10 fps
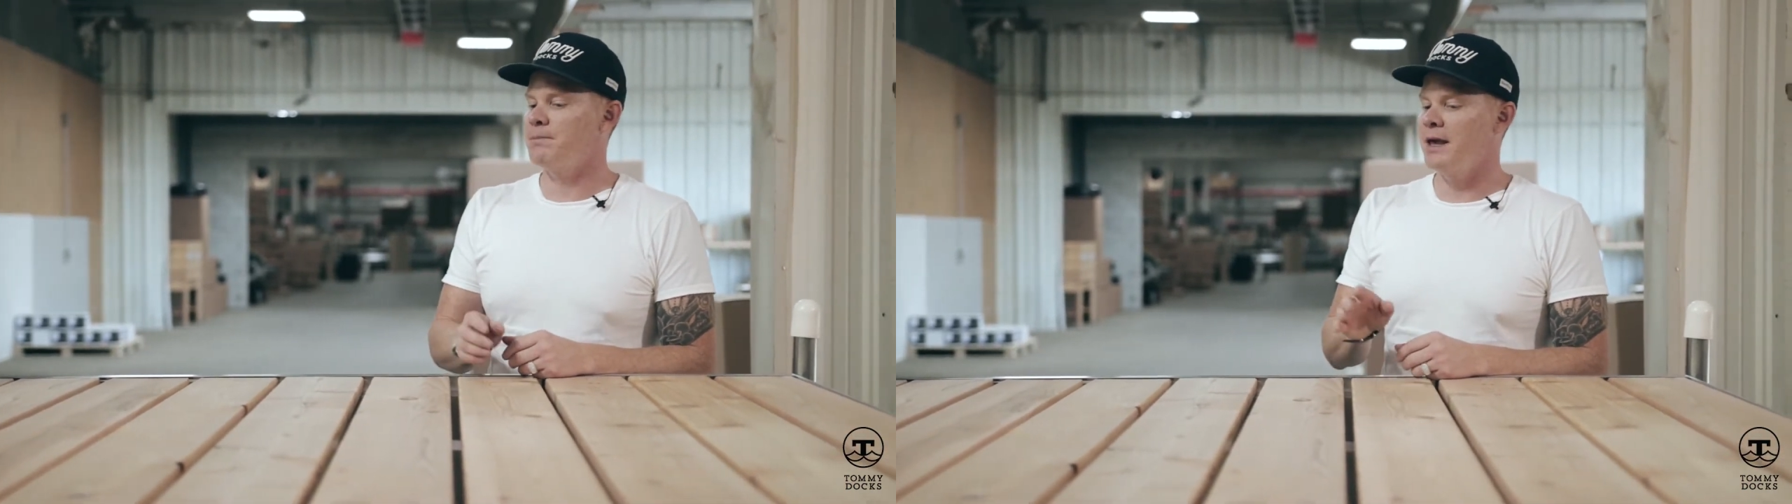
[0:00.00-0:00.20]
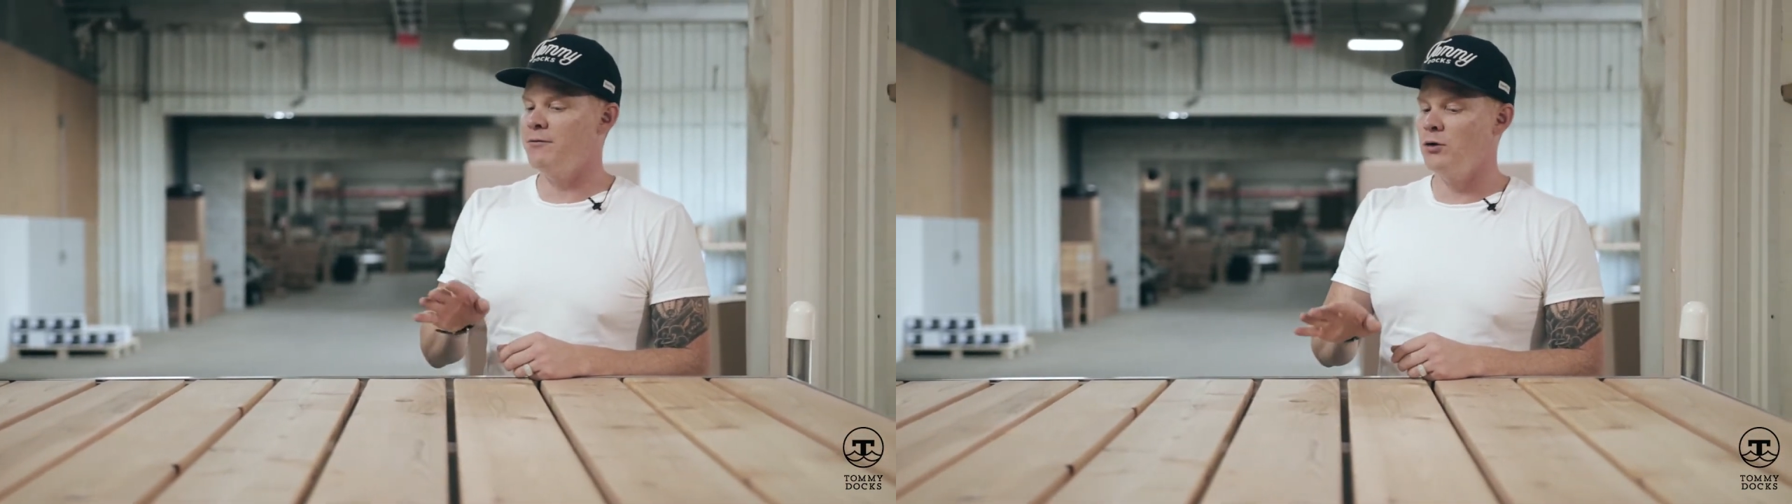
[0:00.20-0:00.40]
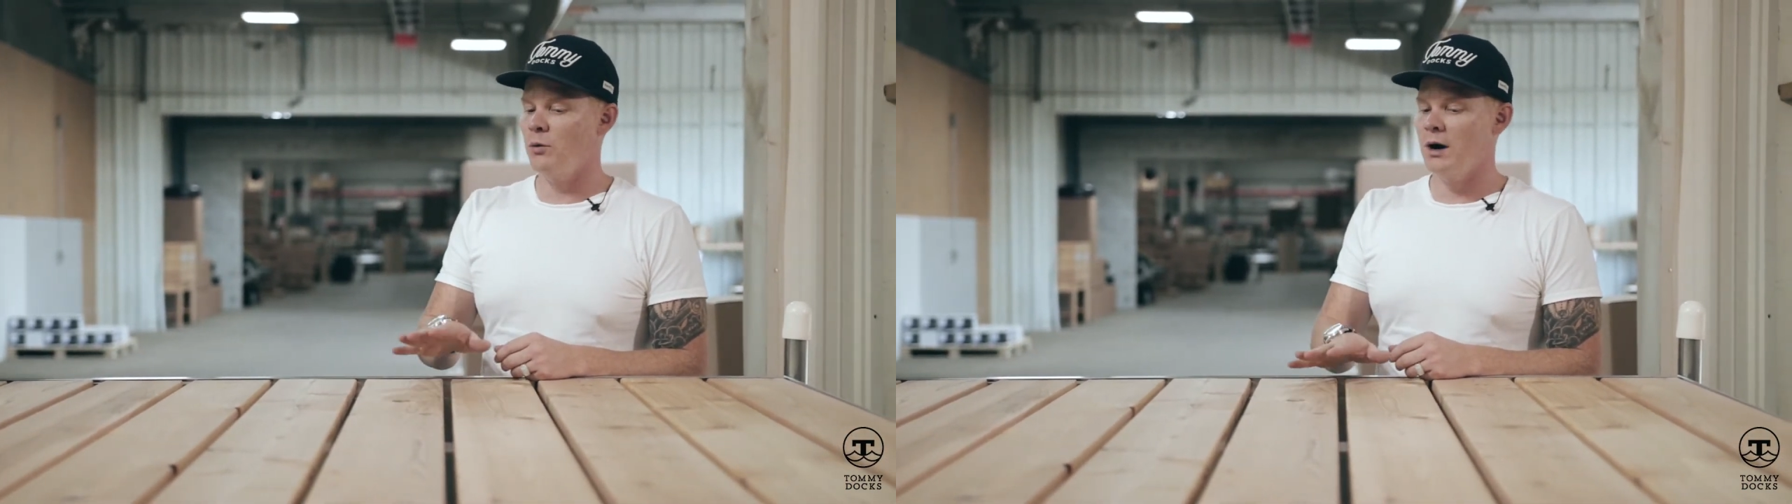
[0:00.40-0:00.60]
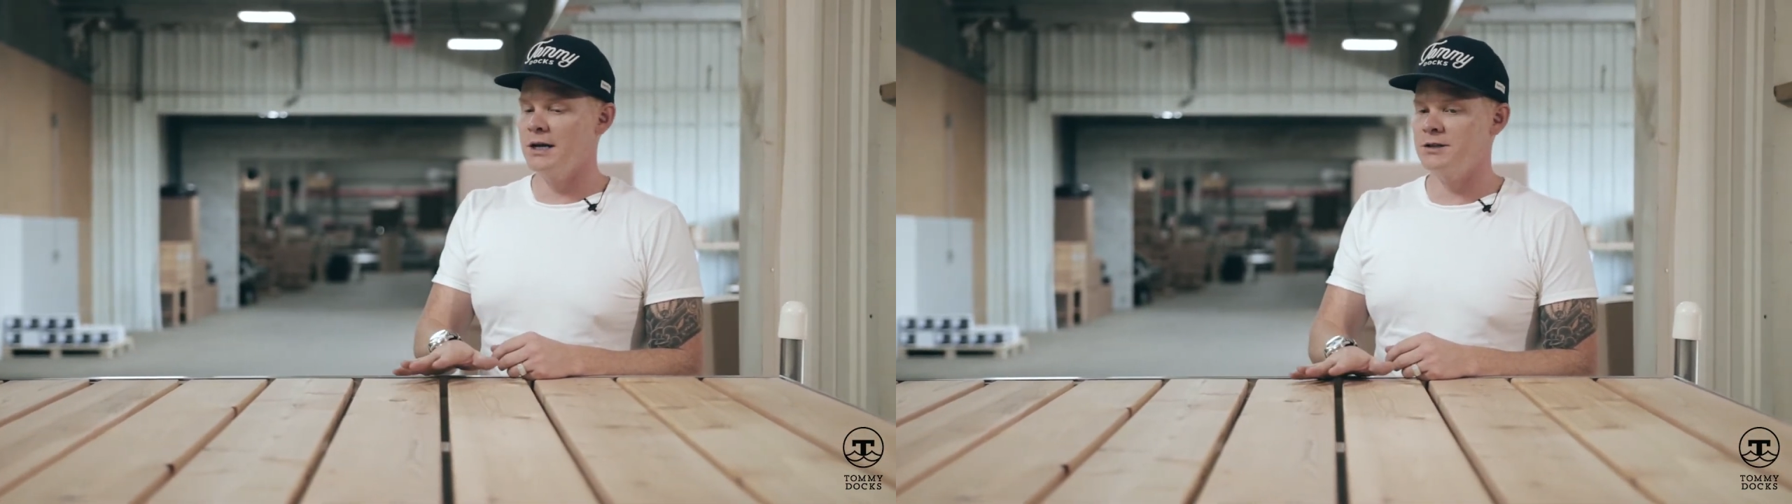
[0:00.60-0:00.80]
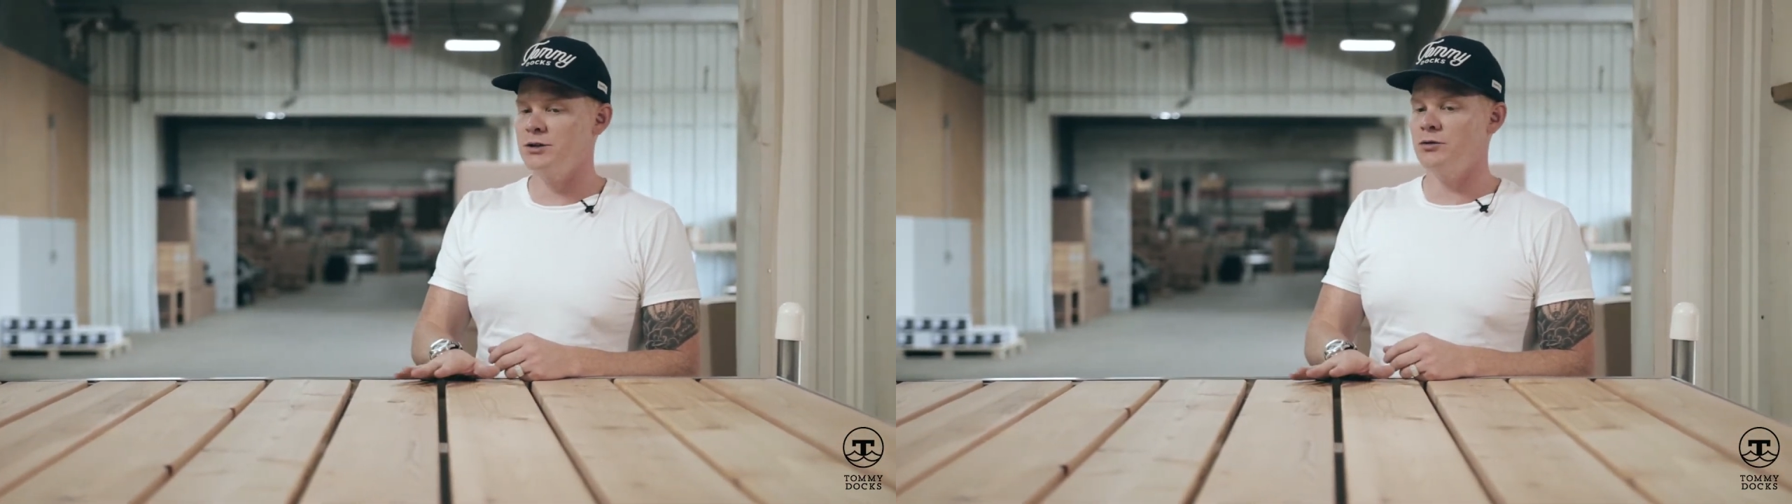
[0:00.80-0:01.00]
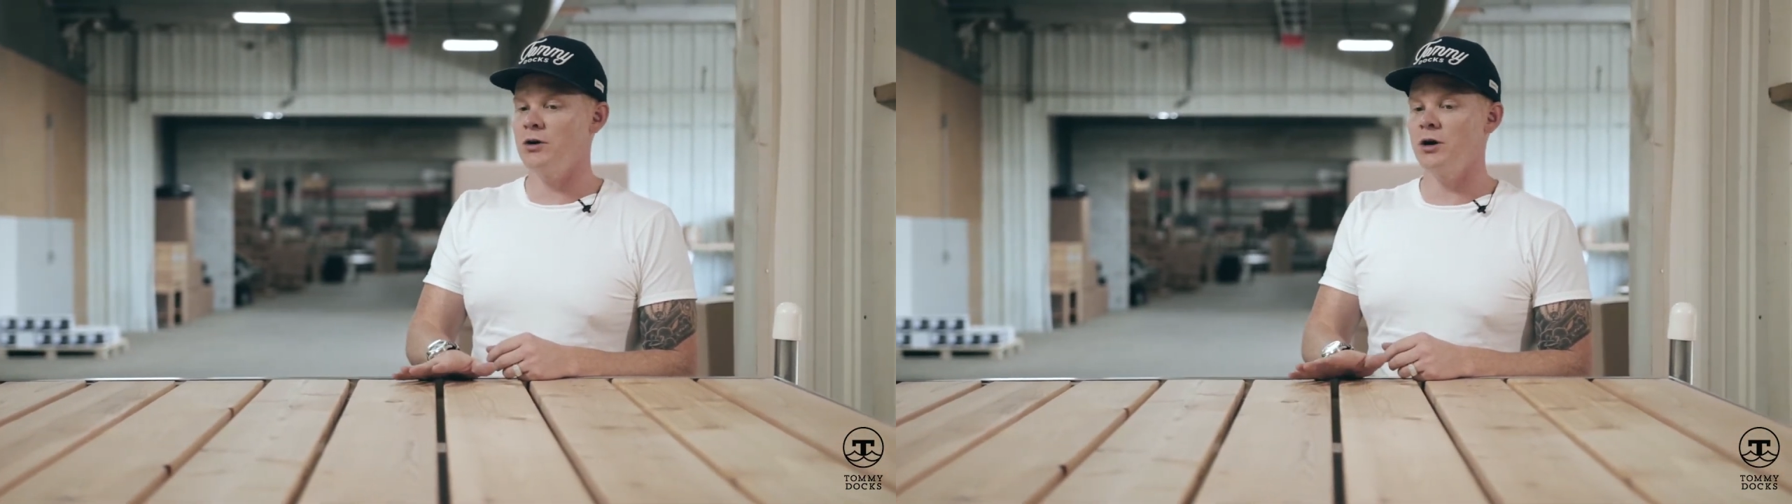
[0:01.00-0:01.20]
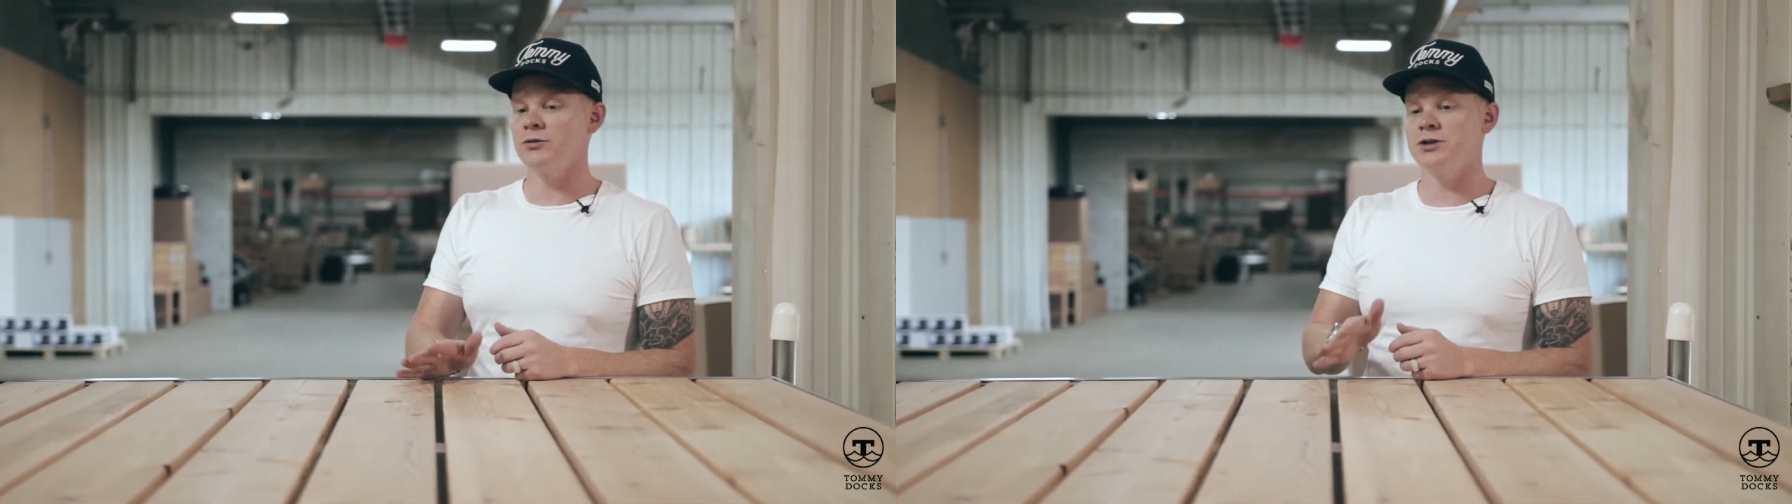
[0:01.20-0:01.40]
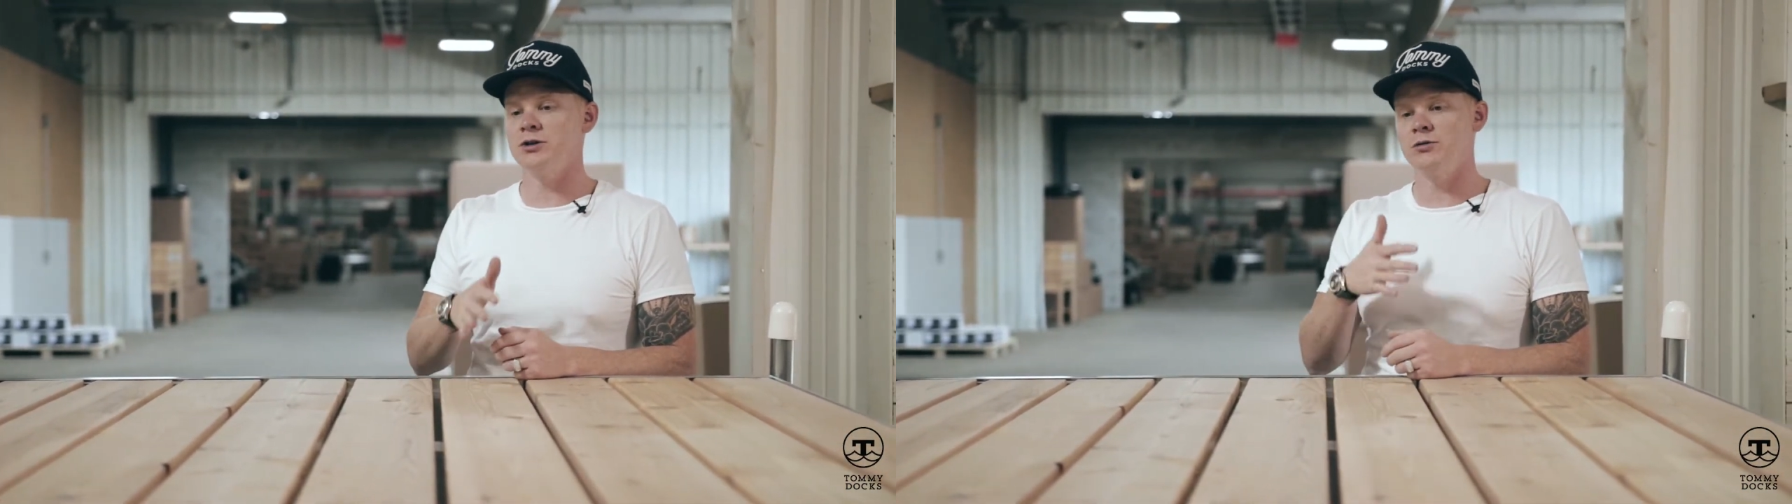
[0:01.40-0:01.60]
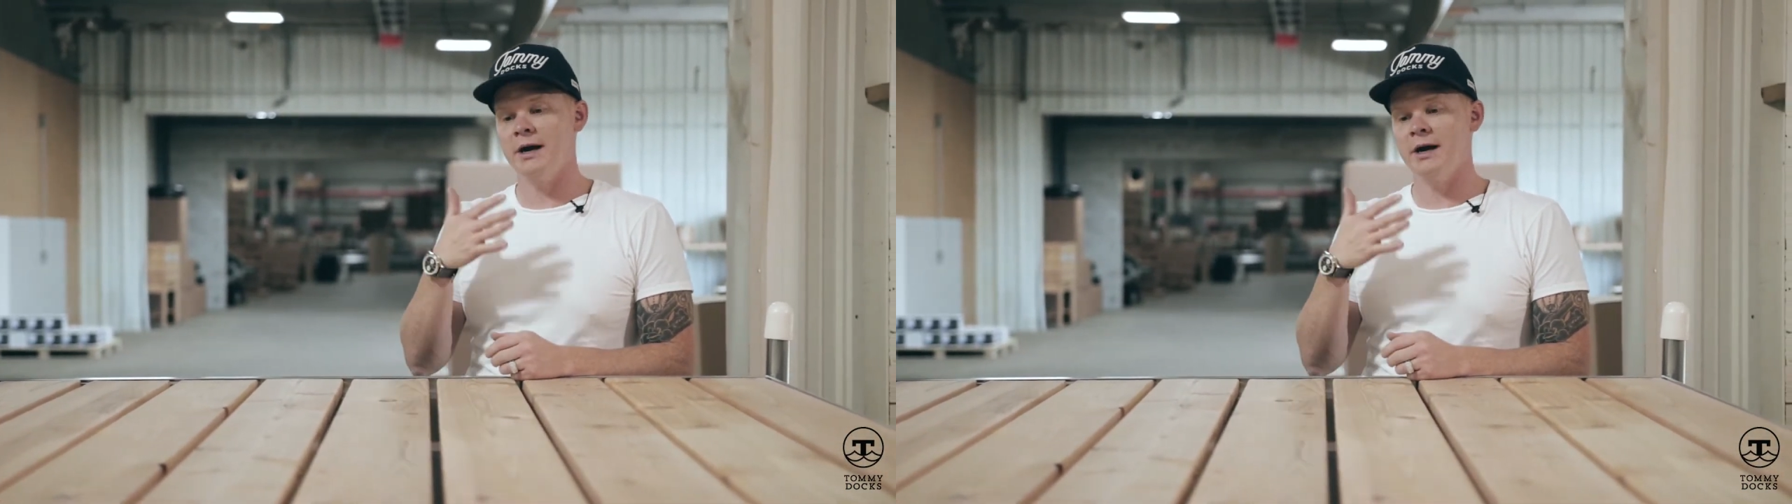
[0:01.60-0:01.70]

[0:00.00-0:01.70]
If you want to go to